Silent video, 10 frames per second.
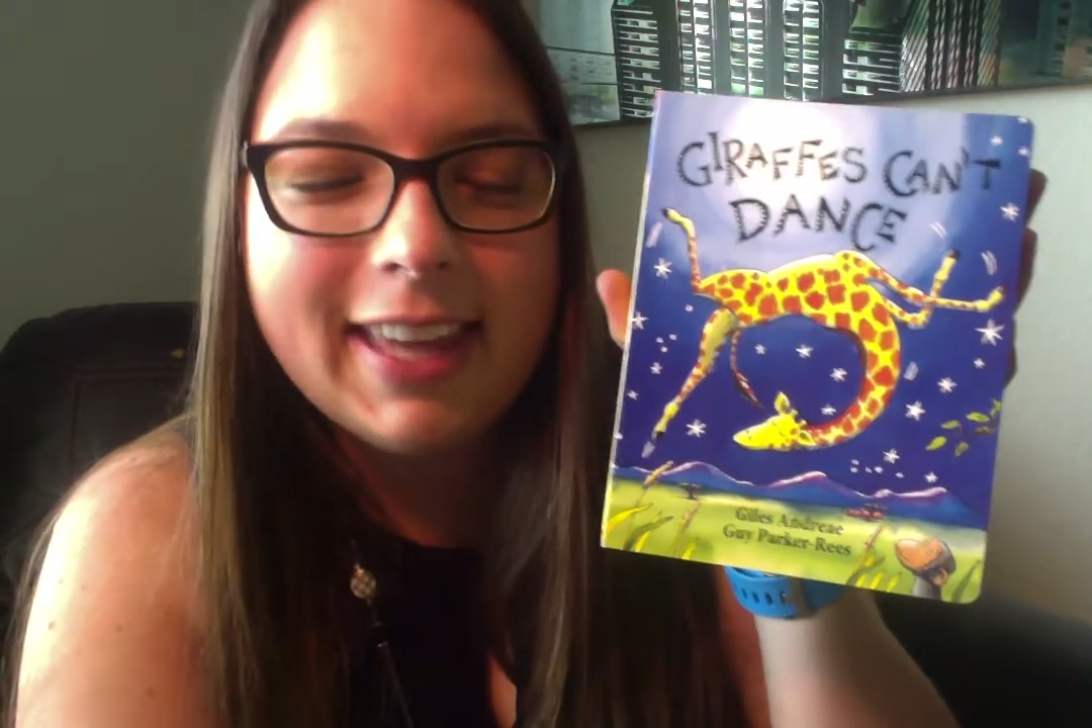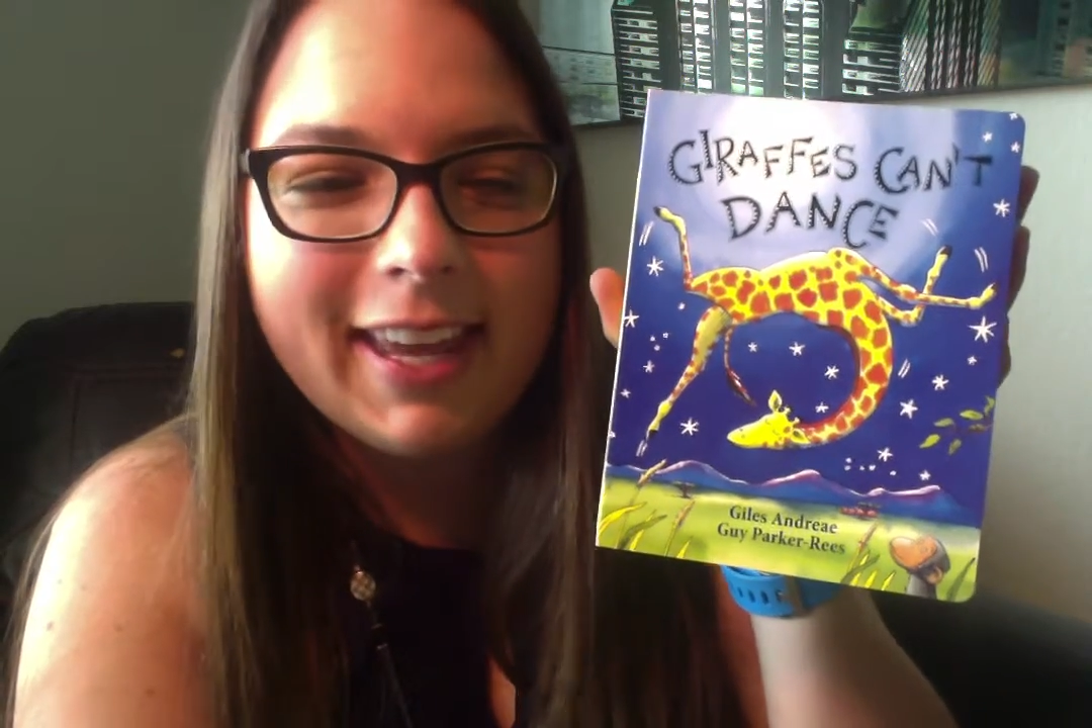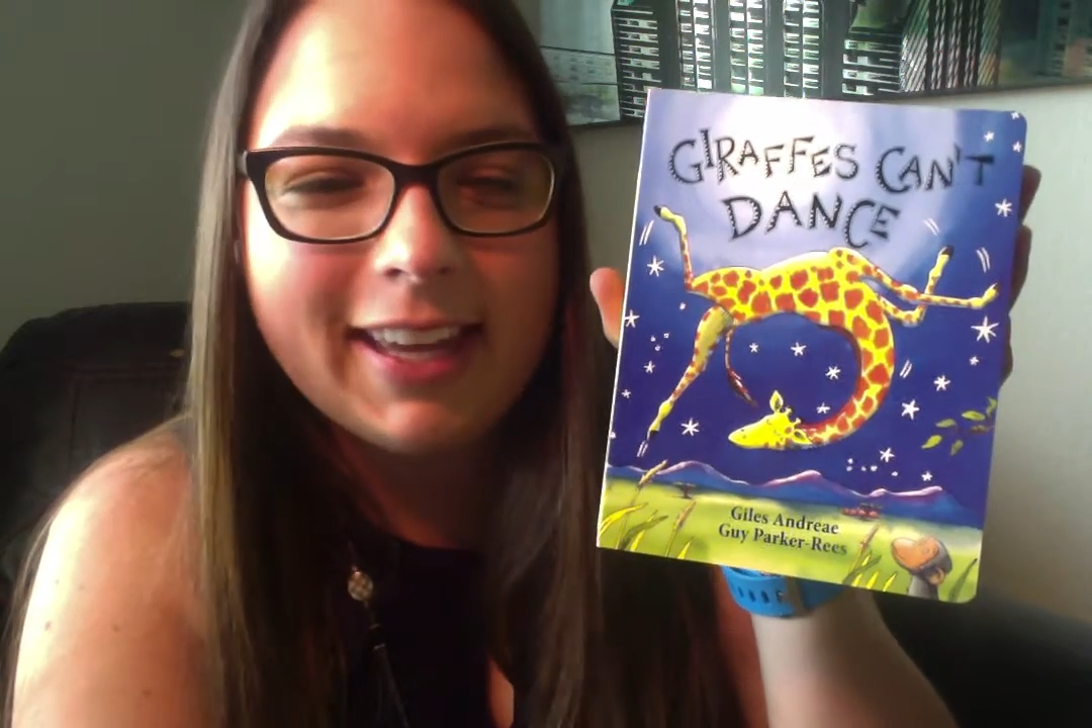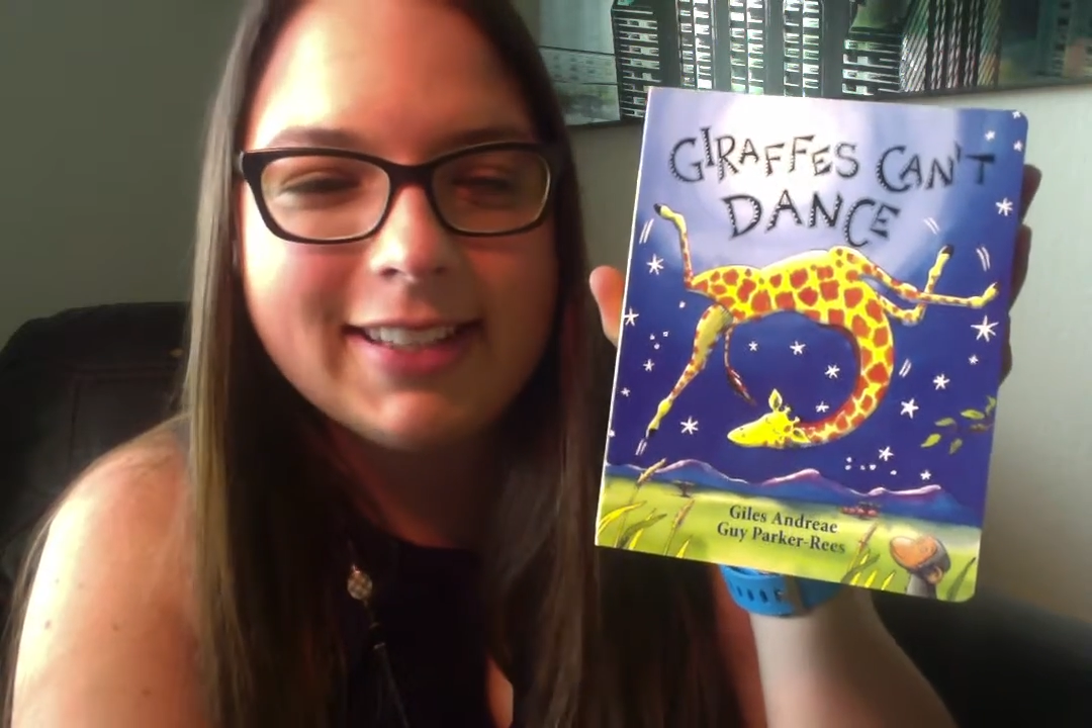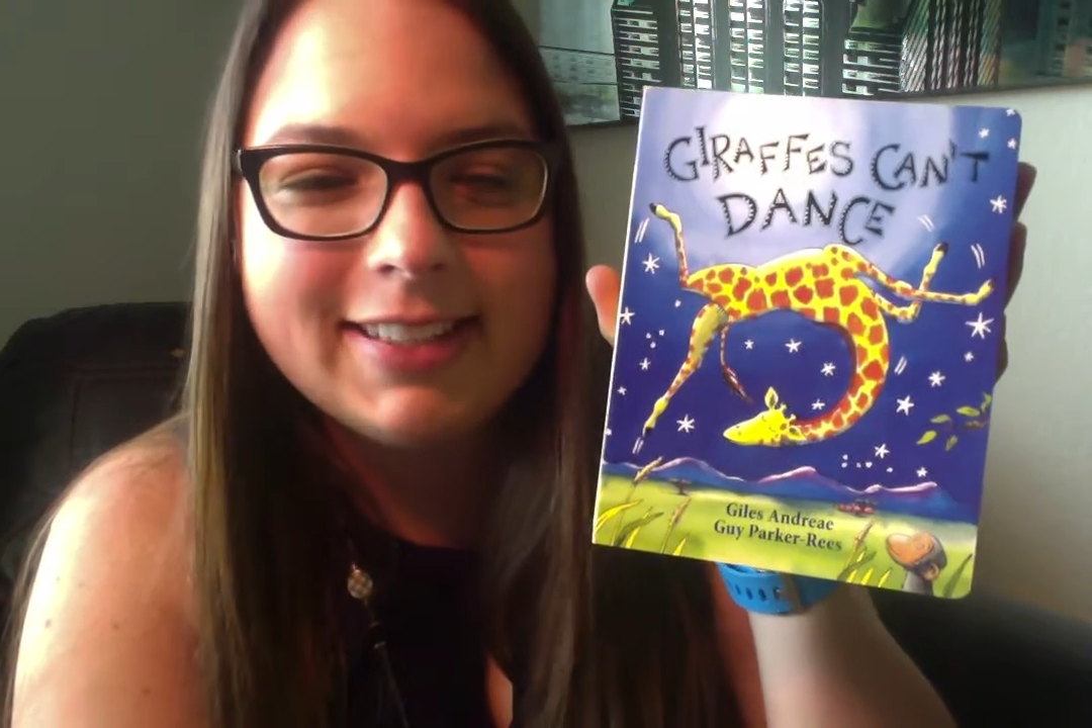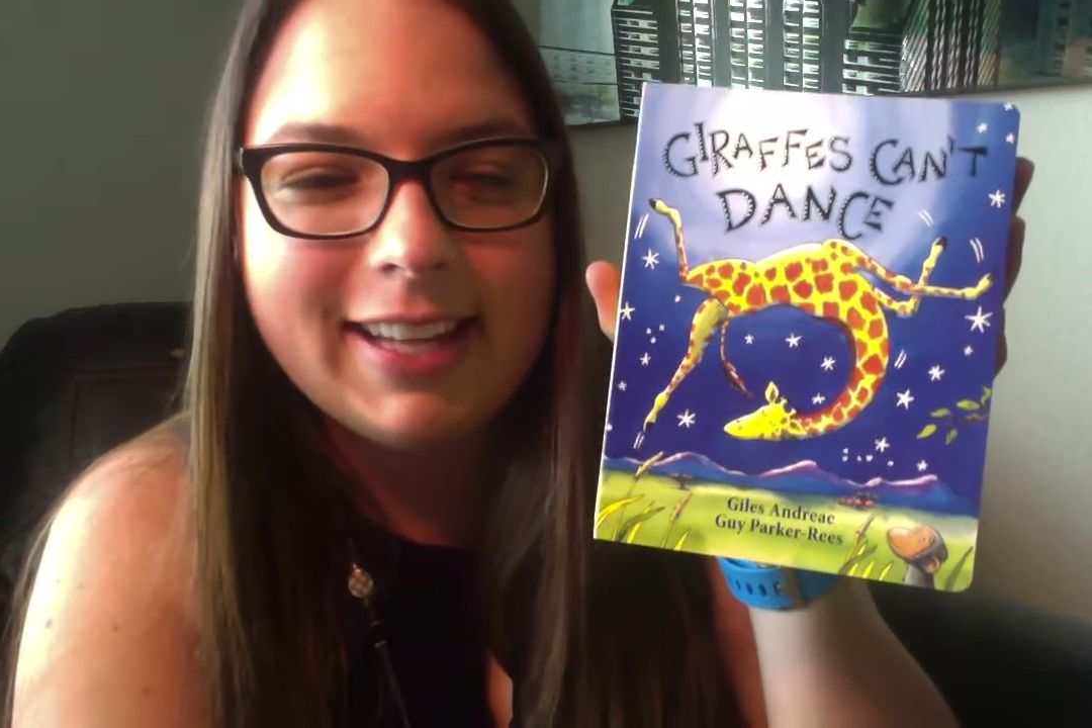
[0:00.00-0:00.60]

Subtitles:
Can't